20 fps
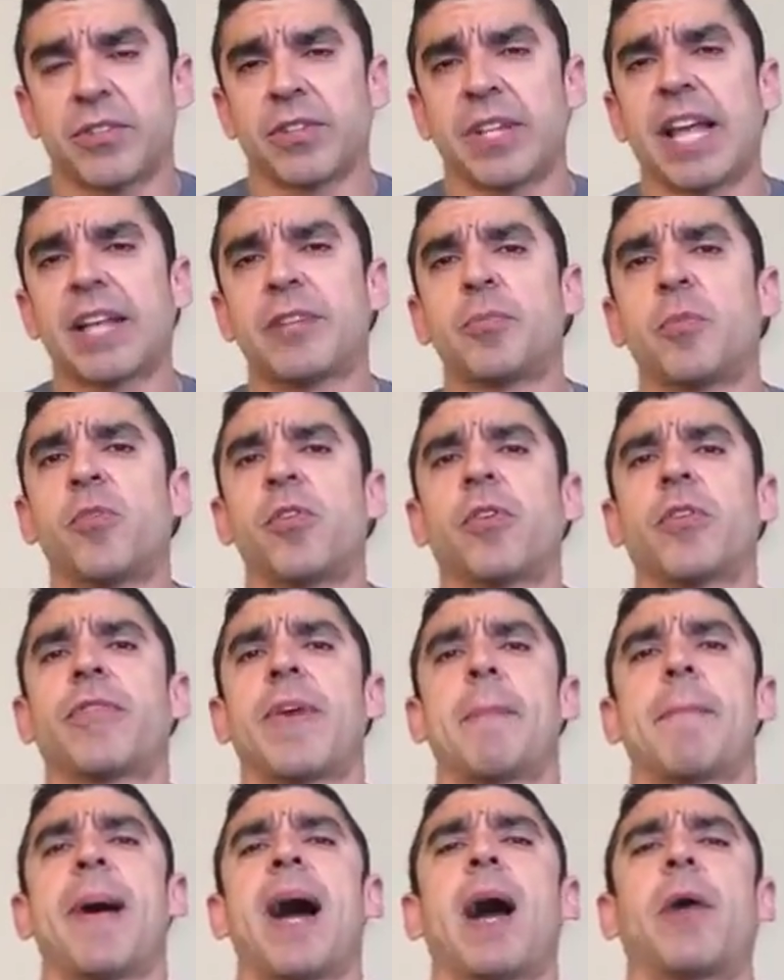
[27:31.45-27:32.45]
So that's more of
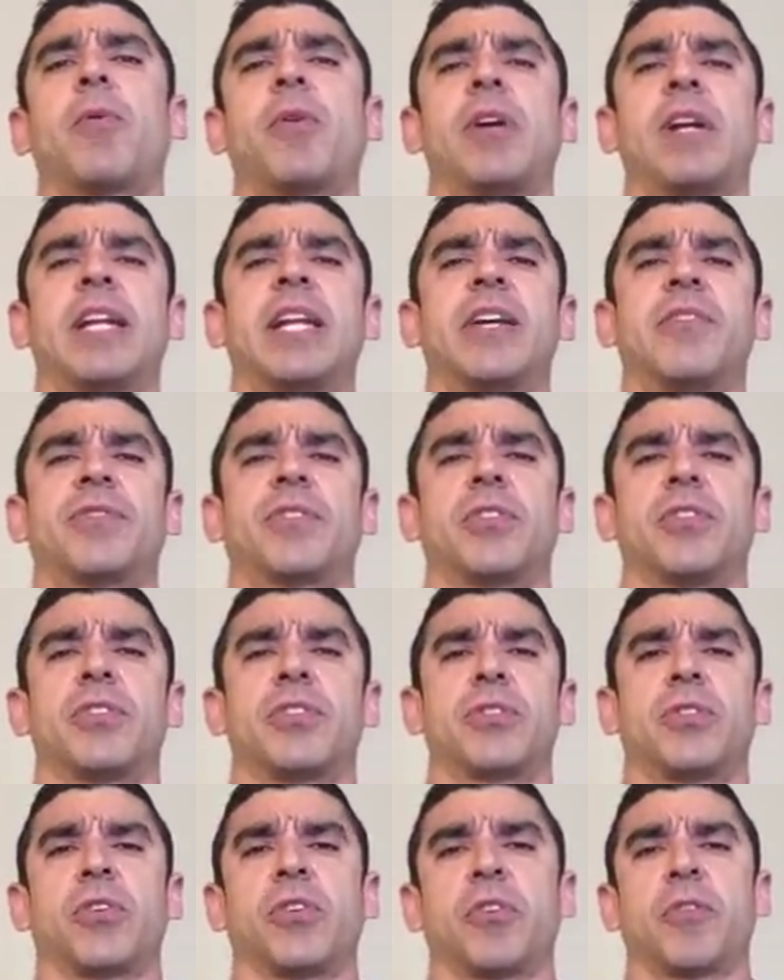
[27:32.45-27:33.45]
a power lifter
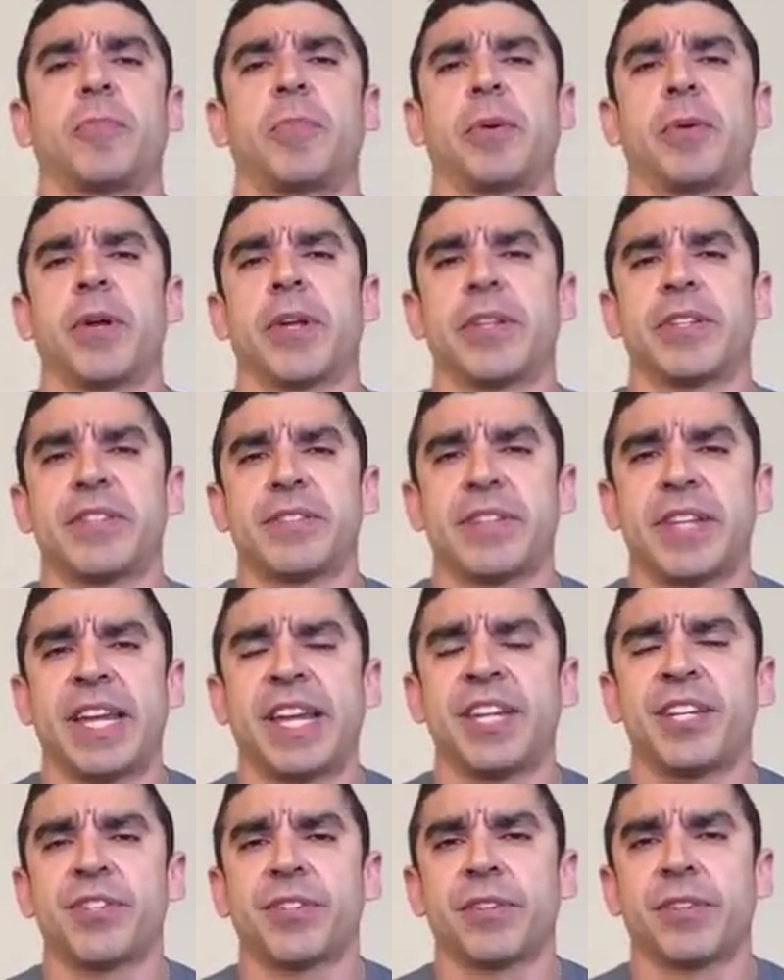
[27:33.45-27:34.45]
sort of
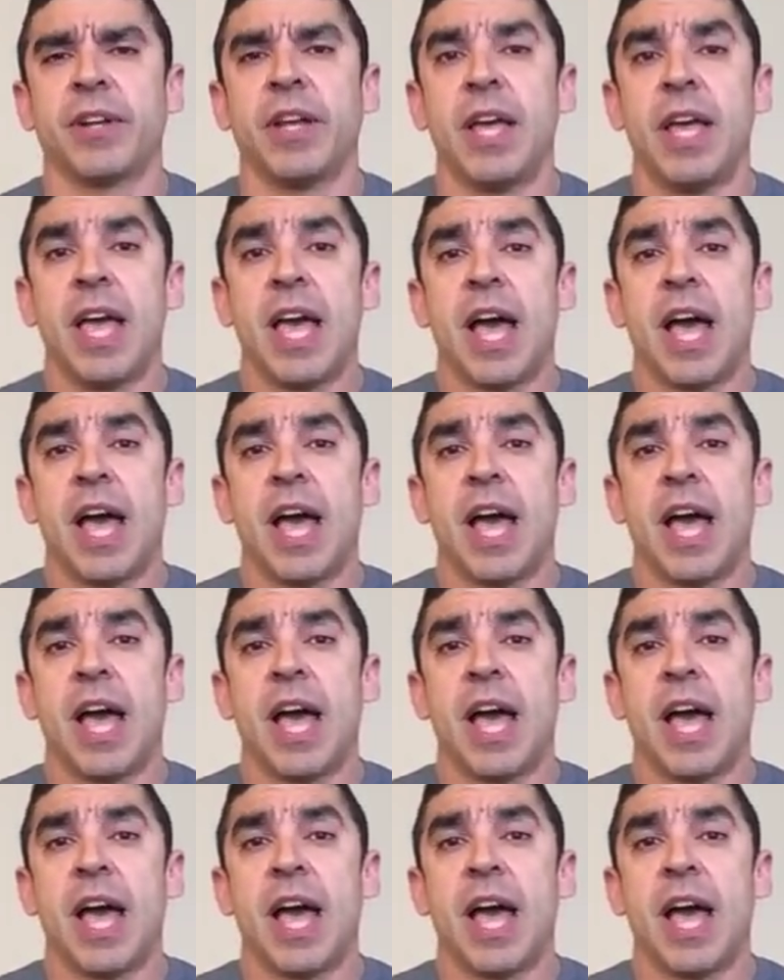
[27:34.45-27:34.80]
periodization,